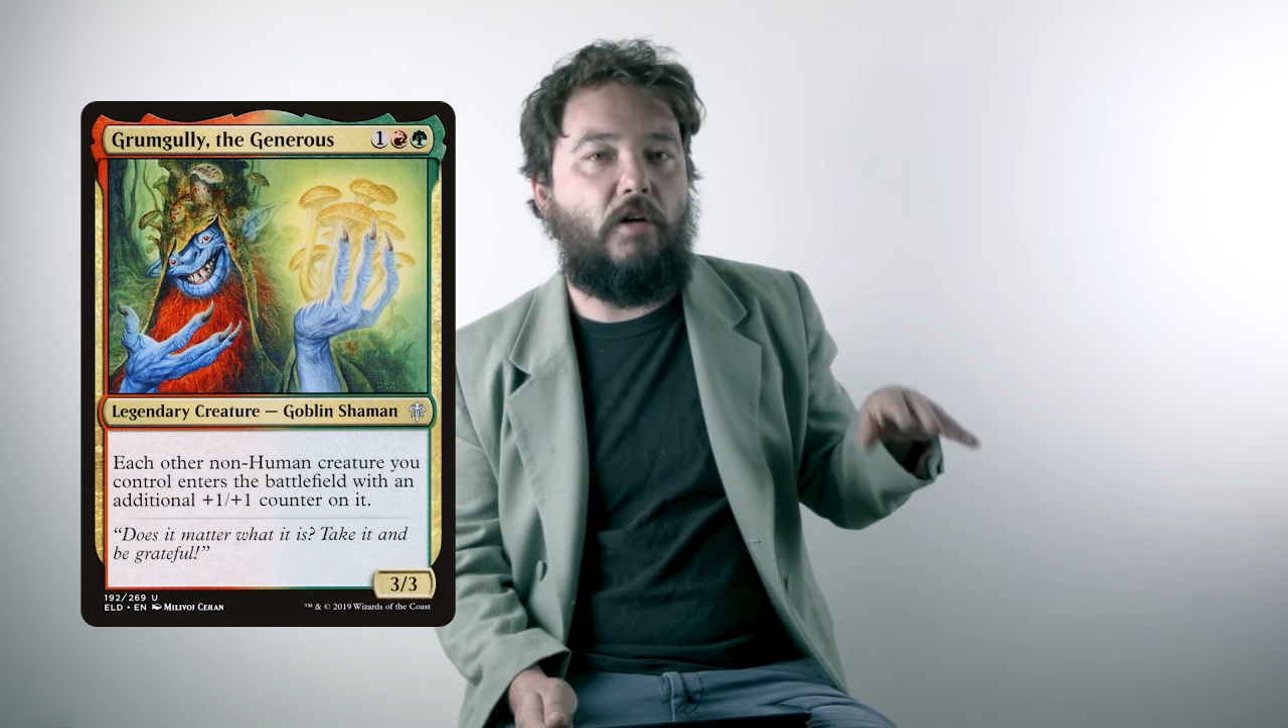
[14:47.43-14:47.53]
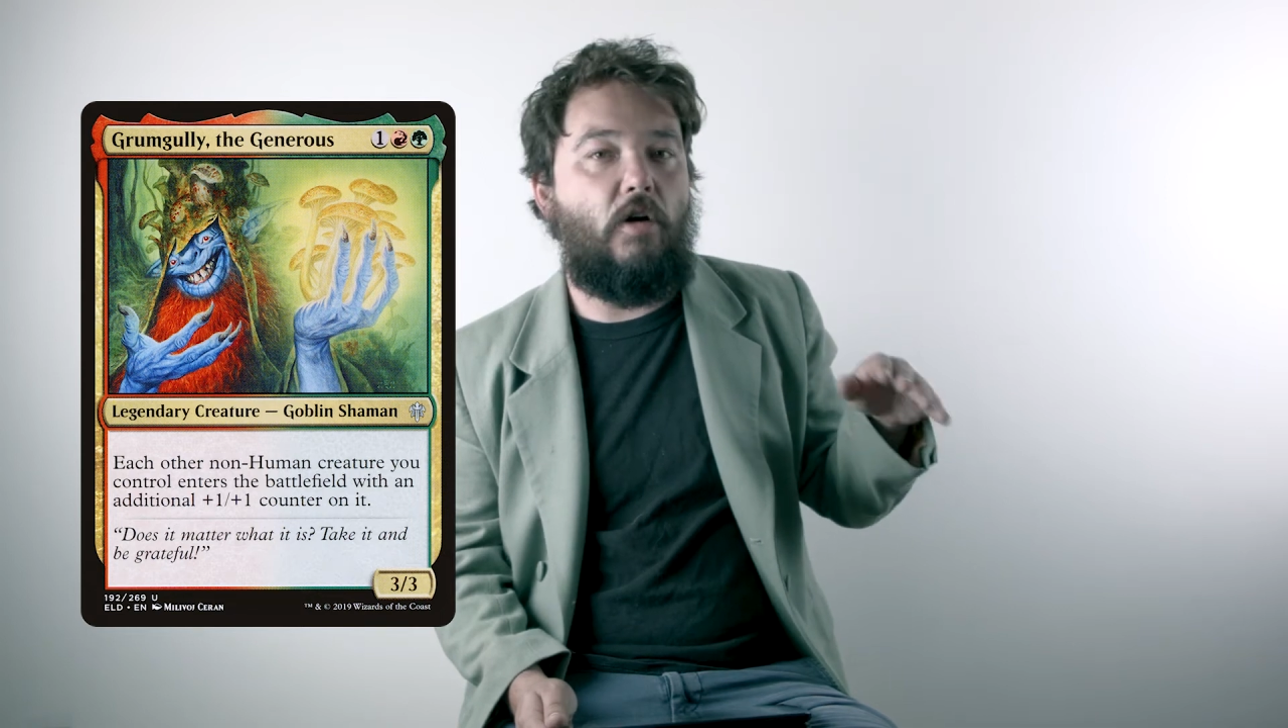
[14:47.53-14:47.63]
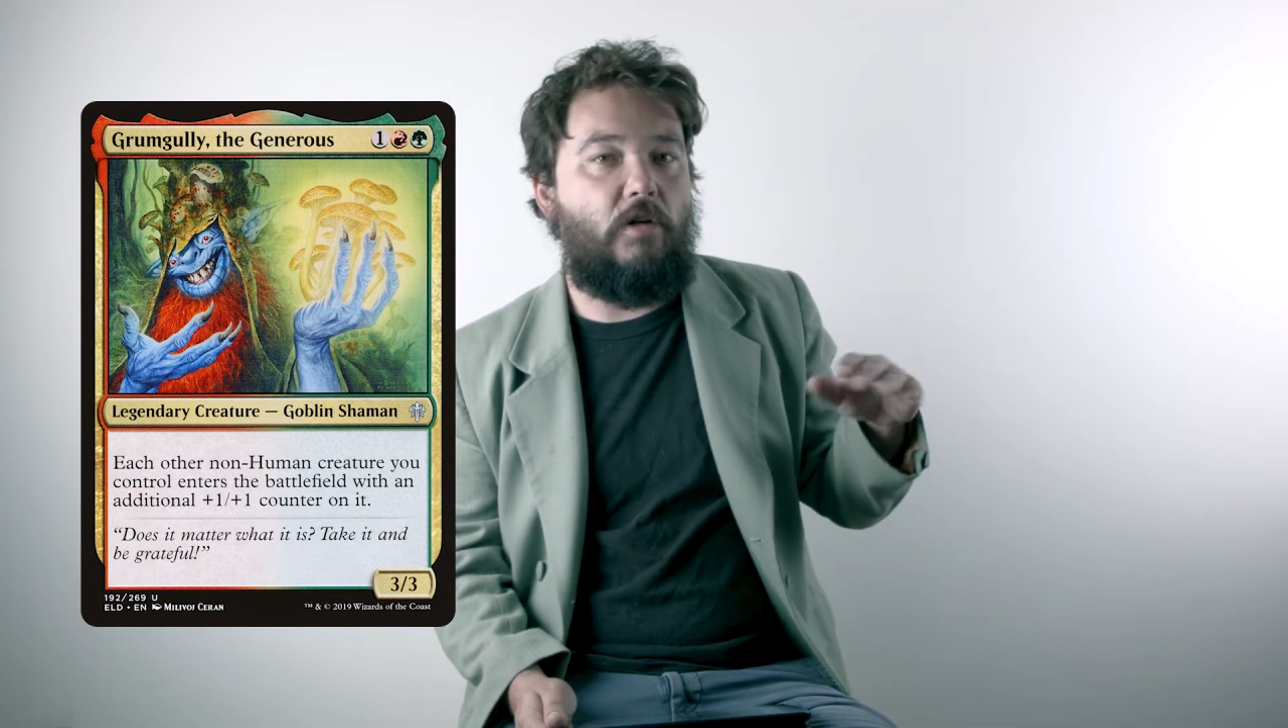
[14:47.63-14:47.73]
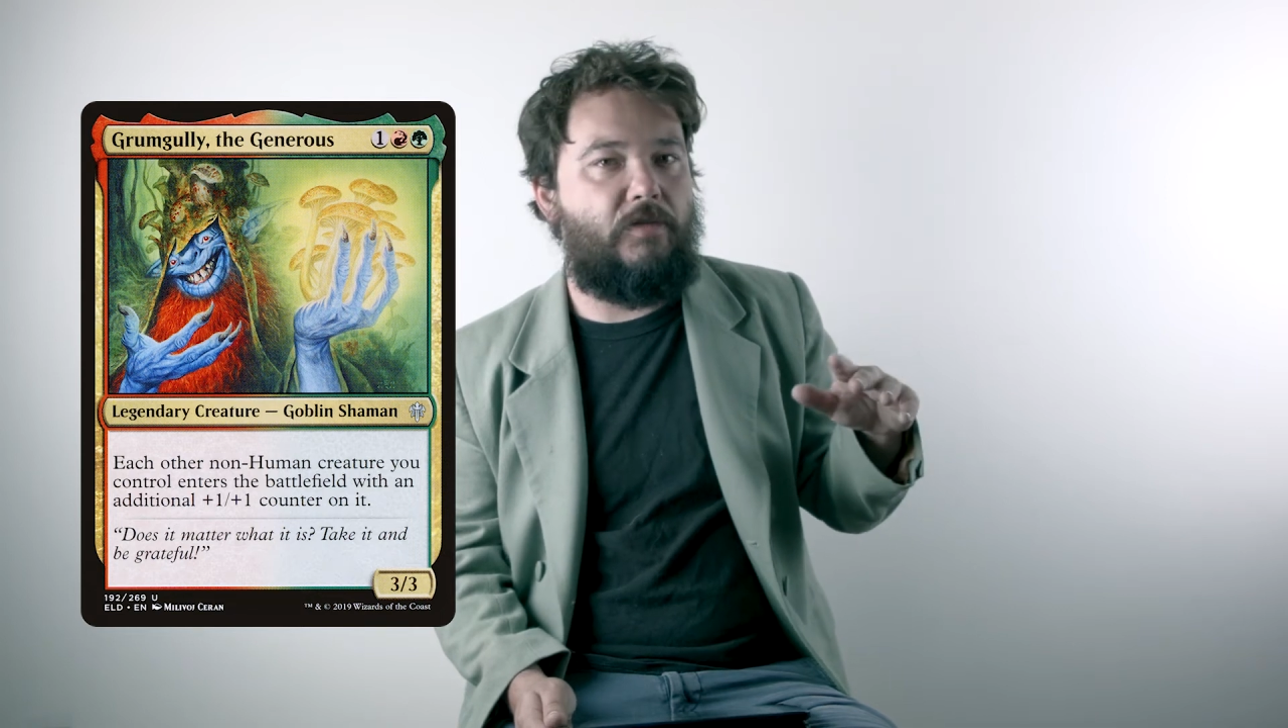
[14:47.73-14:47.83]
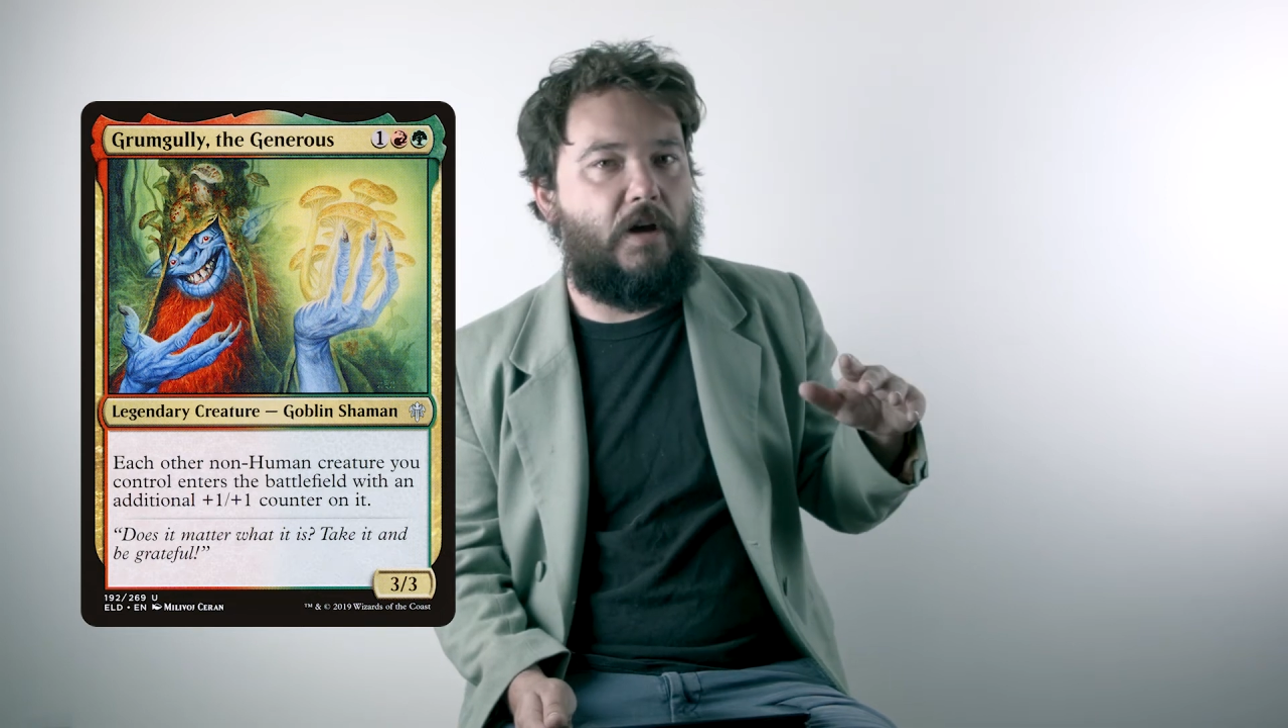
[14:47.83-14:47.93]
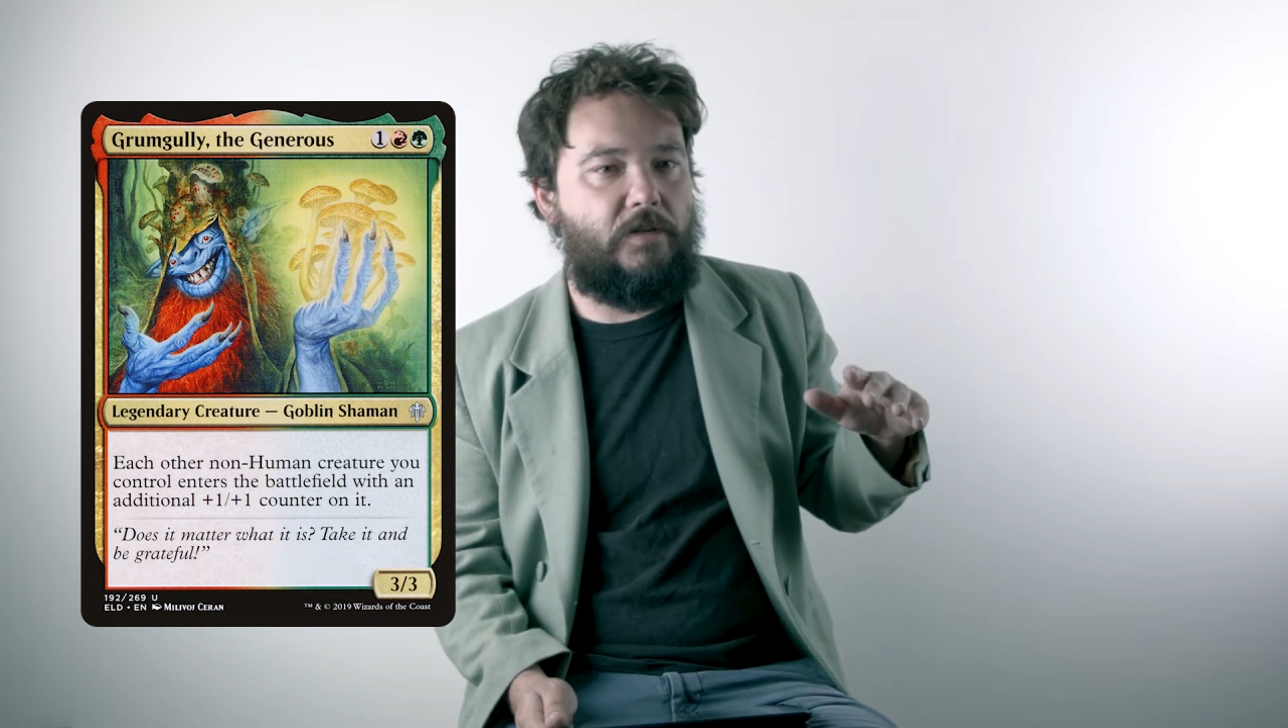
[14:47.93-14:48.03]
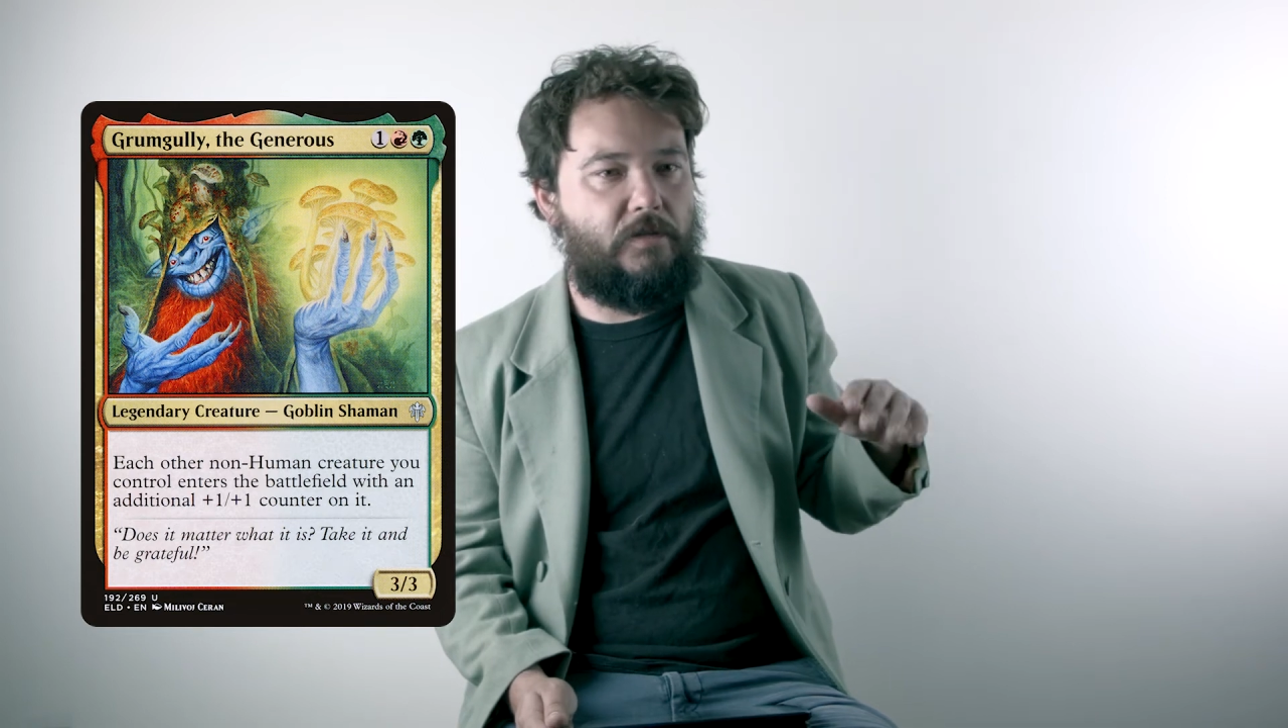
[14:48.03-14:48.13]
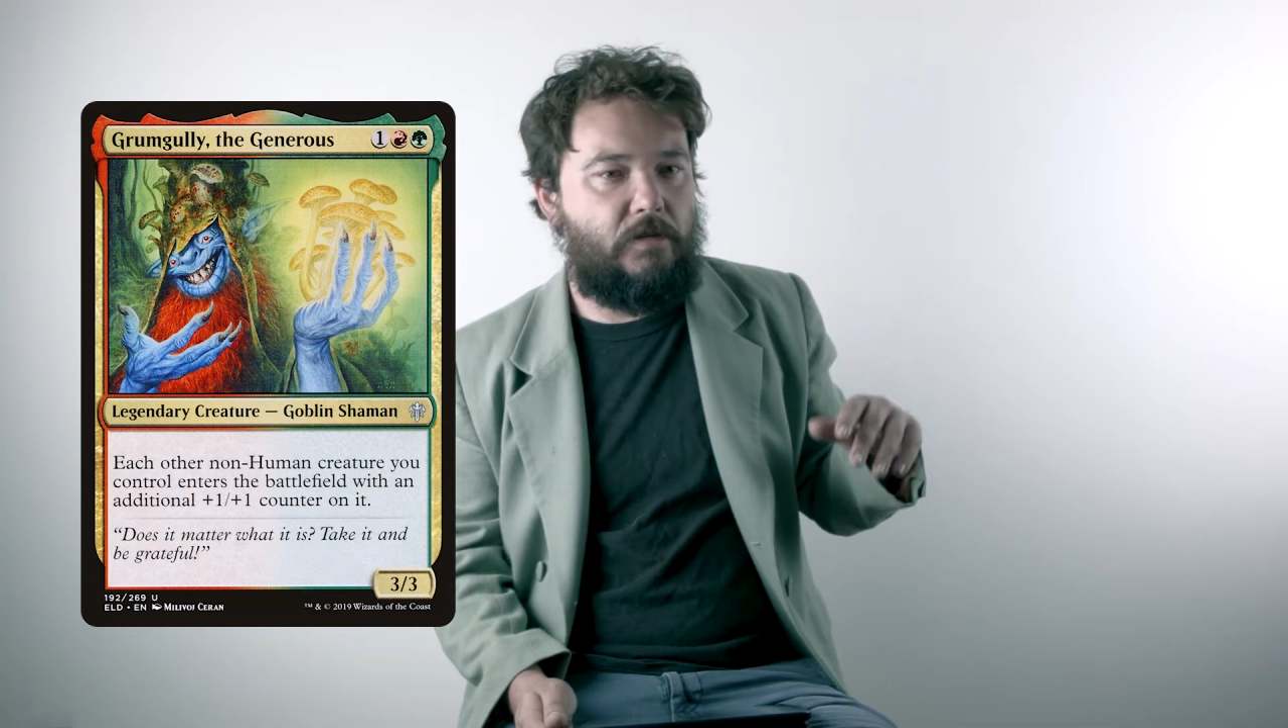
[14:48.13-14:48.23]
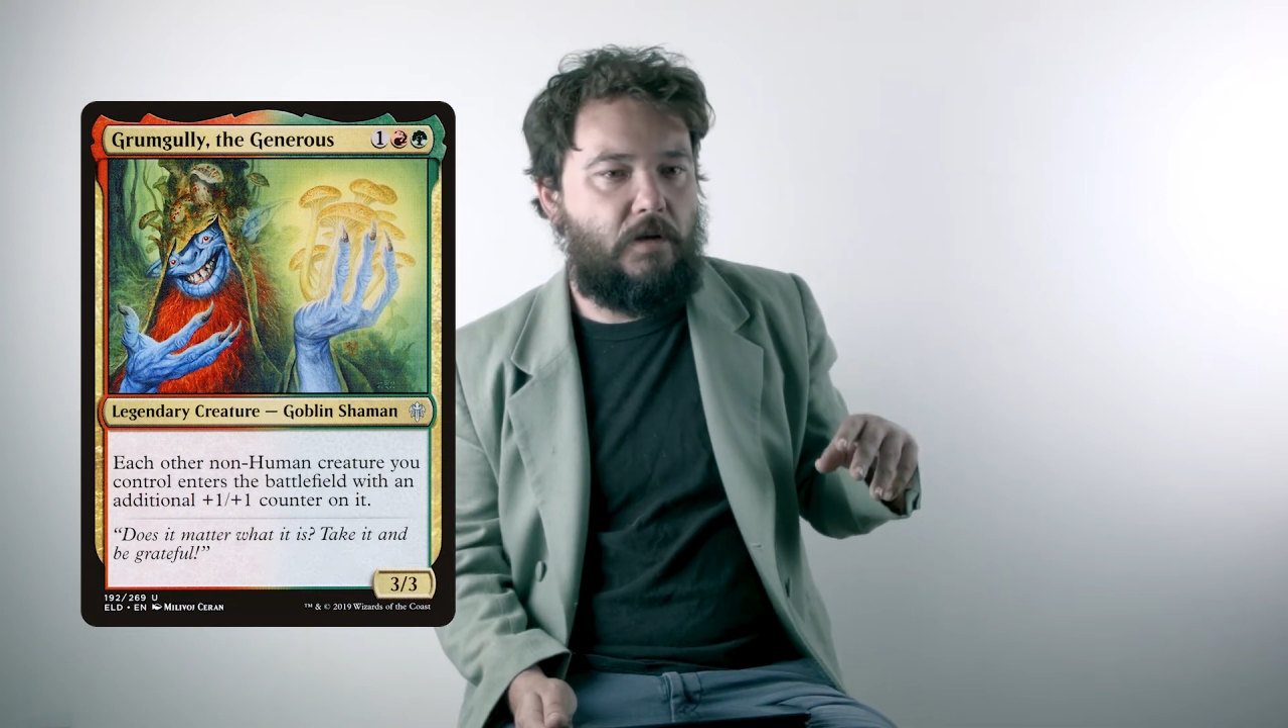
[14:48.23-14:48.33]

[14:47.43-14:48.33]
artifacts,